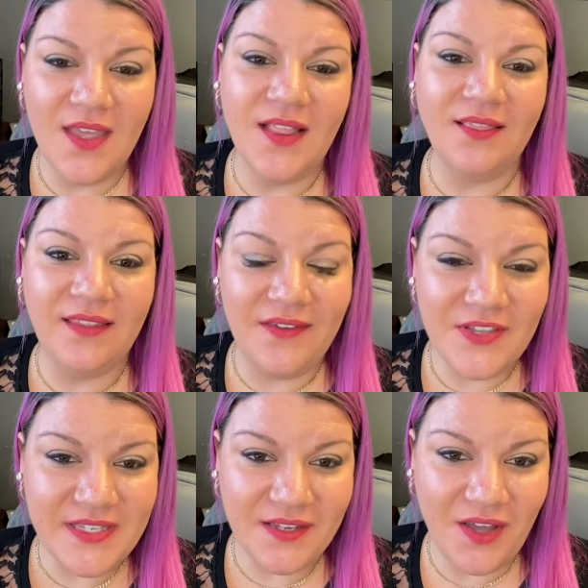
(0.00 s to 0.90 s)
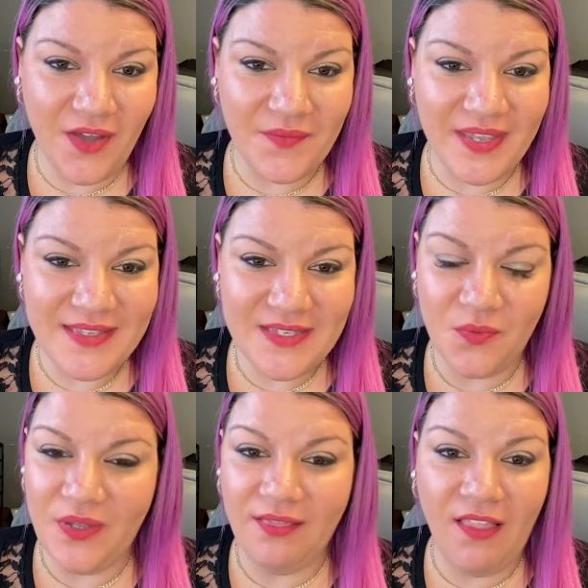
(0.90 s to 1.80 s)
Leave us a comment.
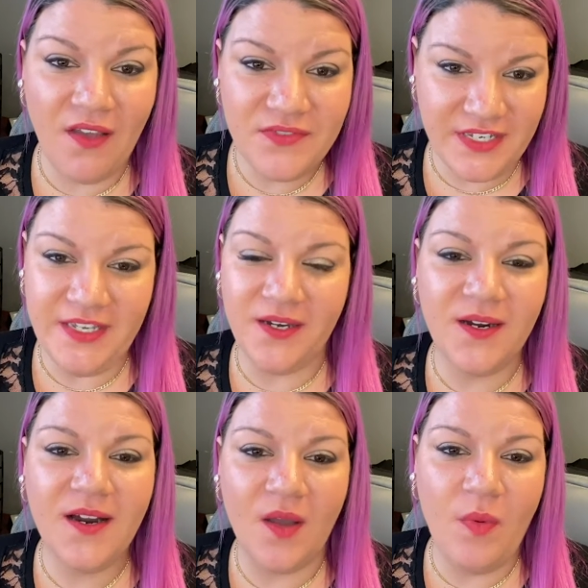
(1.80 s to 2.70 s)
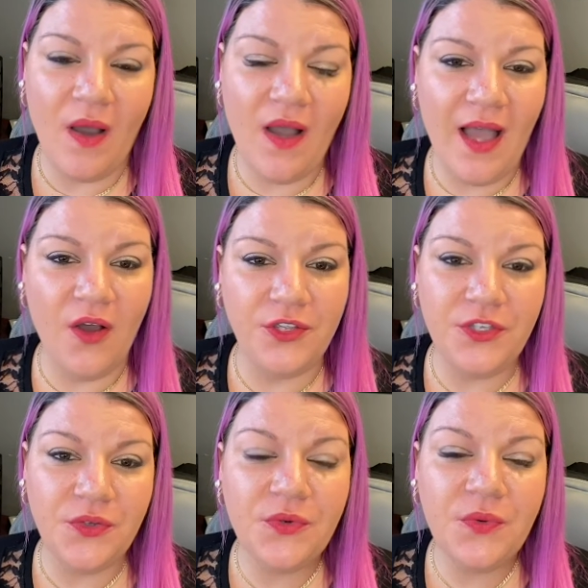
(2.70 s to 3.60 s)
We love to hear about how
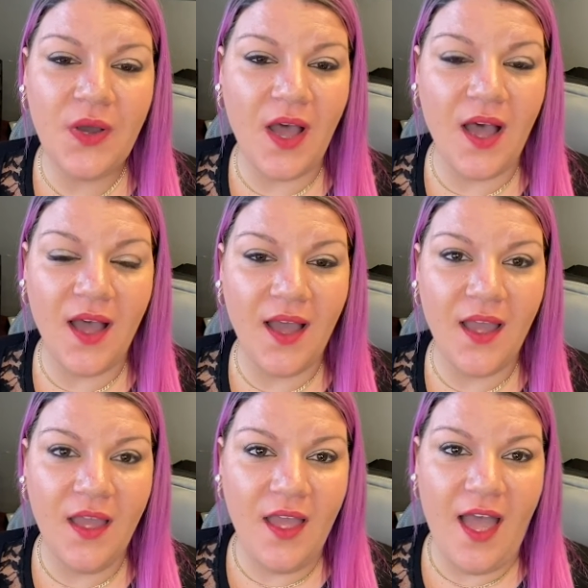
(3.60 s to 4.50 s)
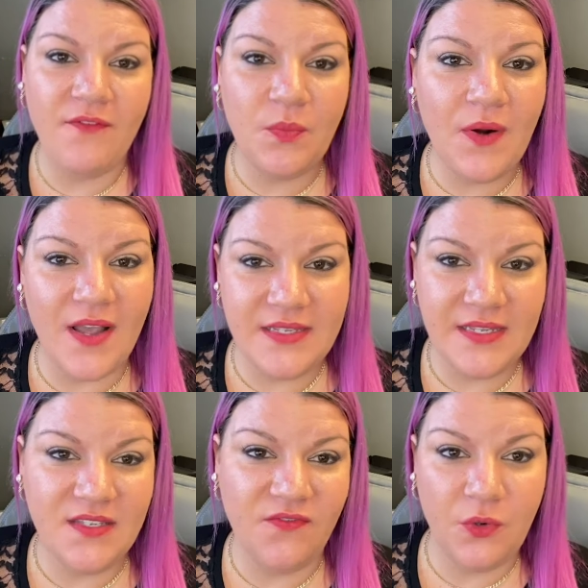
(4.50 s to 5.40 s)
you have a
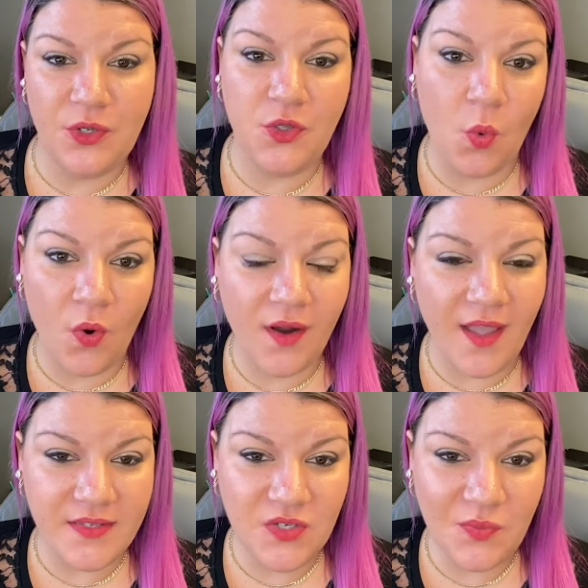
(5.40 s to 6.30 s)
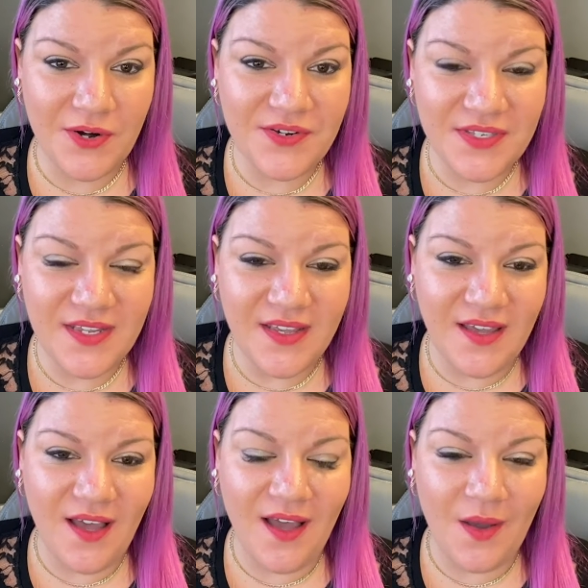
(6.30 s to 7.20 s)
process for your customers.
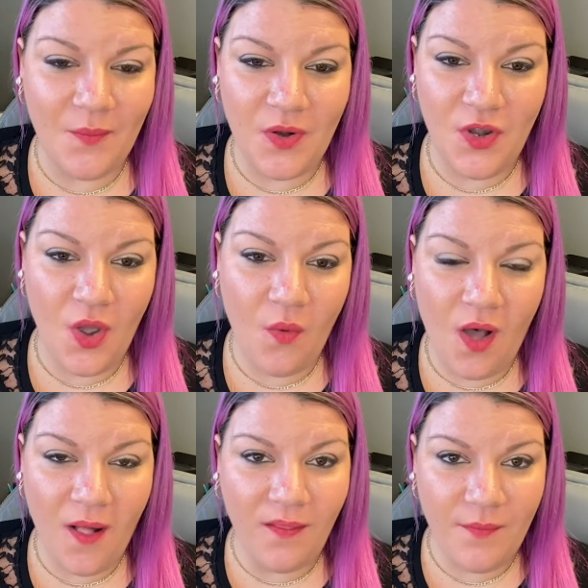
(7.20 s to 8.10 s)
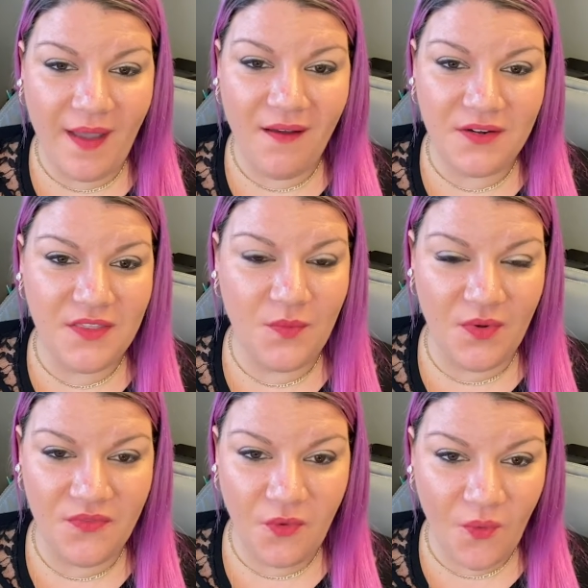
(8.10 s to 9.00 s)
Know all about the
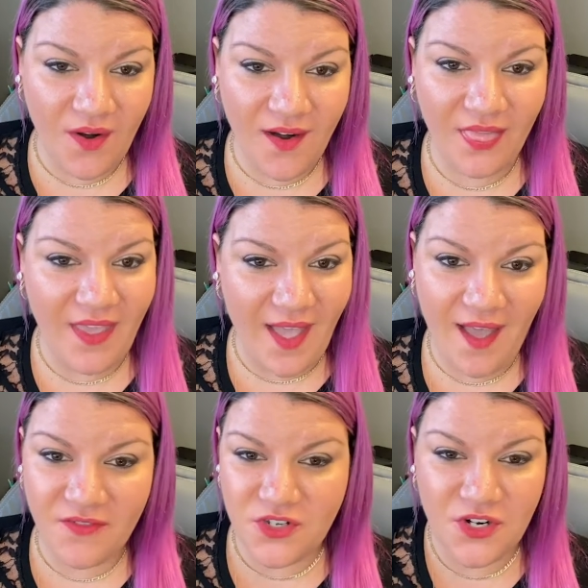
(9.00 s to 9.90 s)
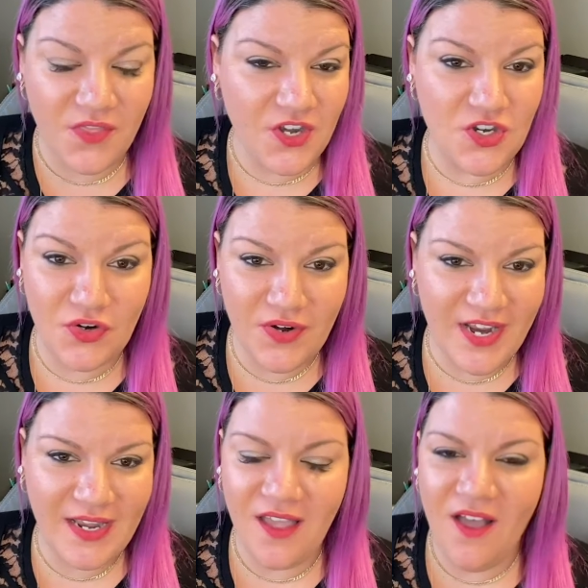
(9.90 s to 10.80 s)
before, the after, the
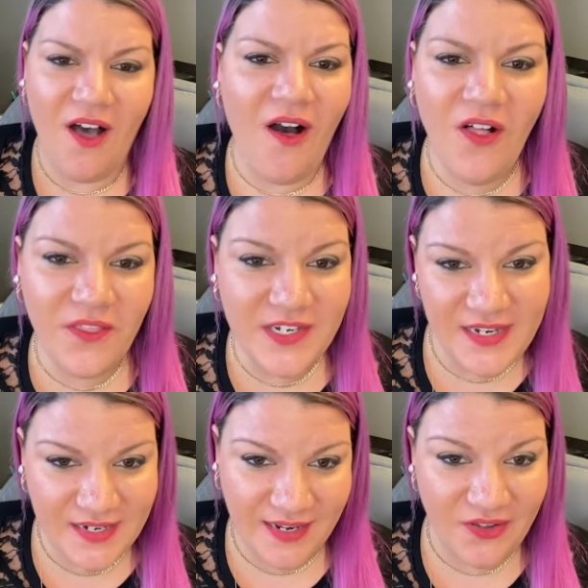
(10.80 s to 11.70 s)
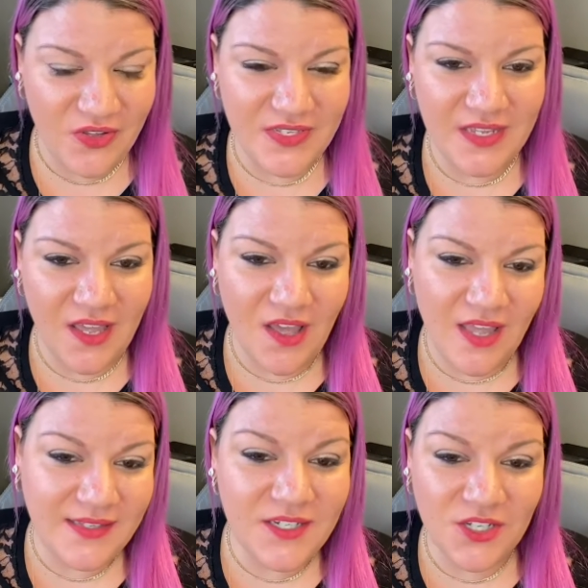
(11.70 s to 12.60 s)
during, all the details.
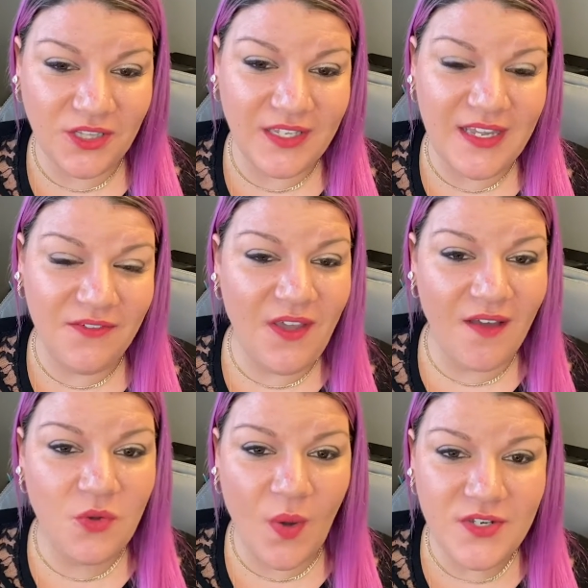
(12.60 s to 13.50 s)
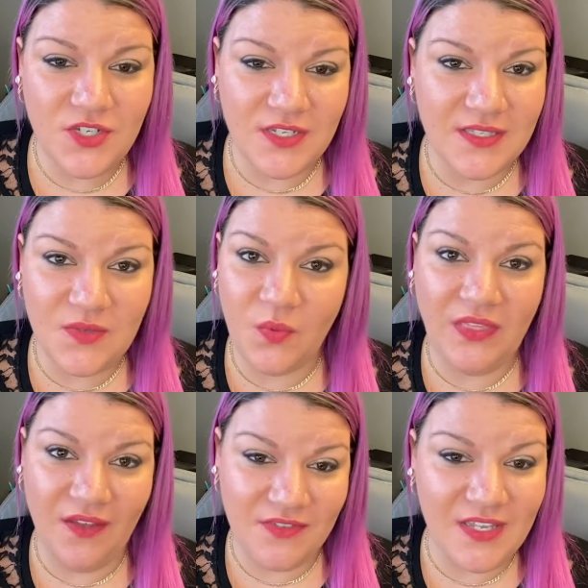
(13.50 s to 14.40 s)
Additionally, if you have questions, we'd
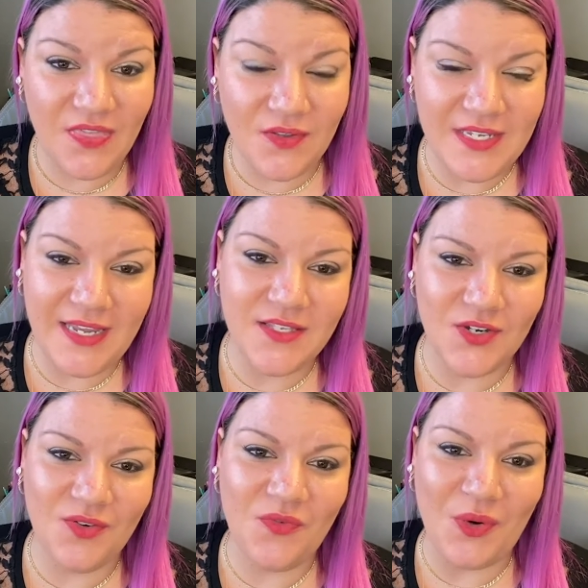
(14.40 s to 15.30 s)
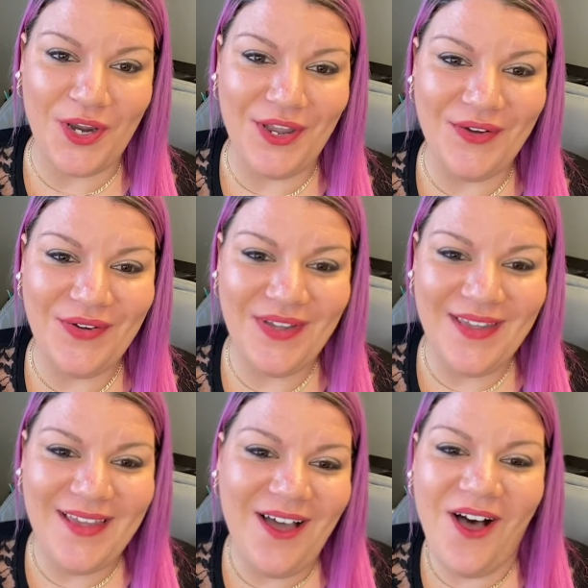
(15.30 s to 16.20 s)
love to get those answered for you.
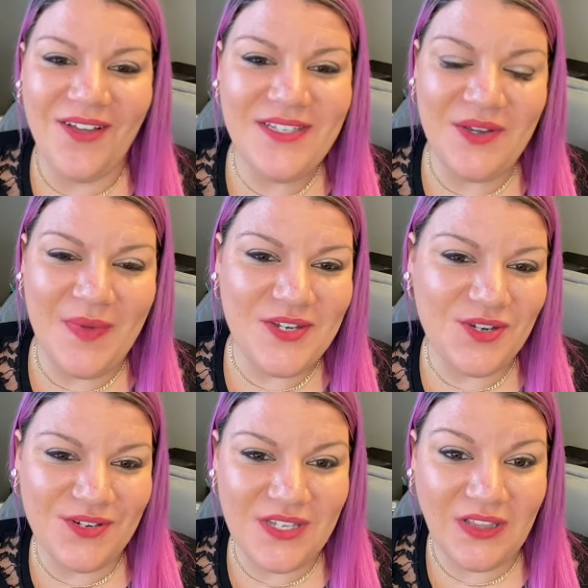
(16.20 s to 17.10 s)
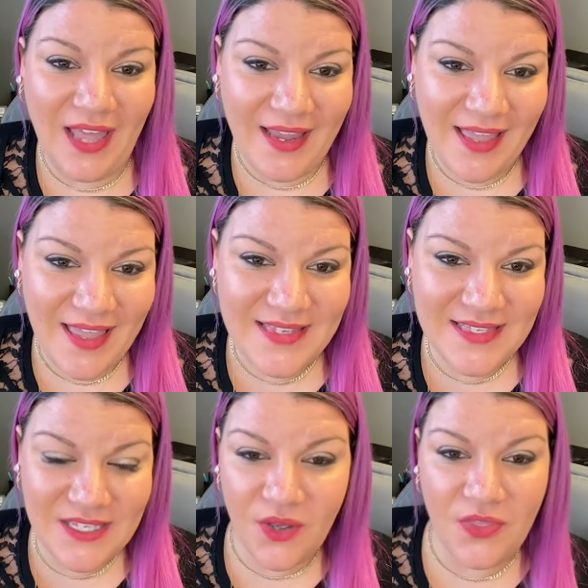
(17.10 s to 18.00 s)
Also, make sure to like us
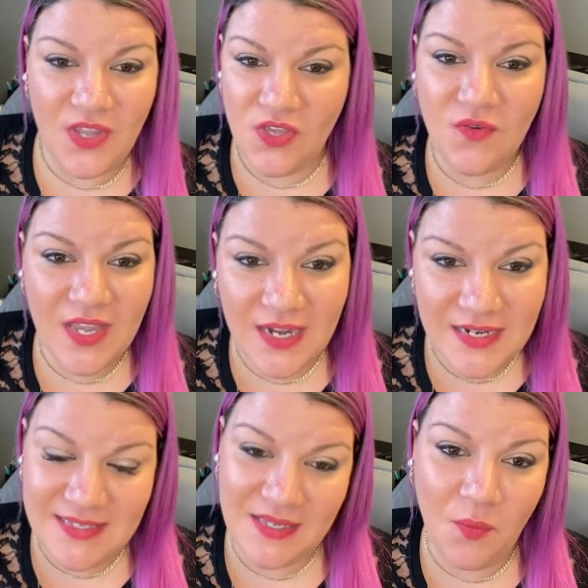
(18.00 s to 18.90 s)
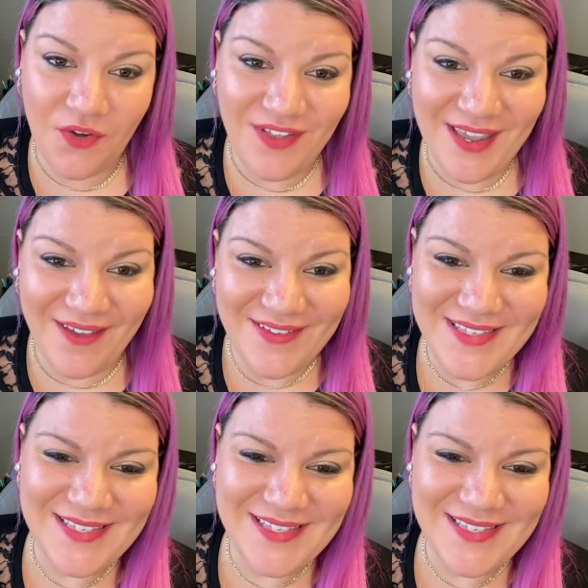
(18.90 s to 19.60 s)
so that you can see more videos.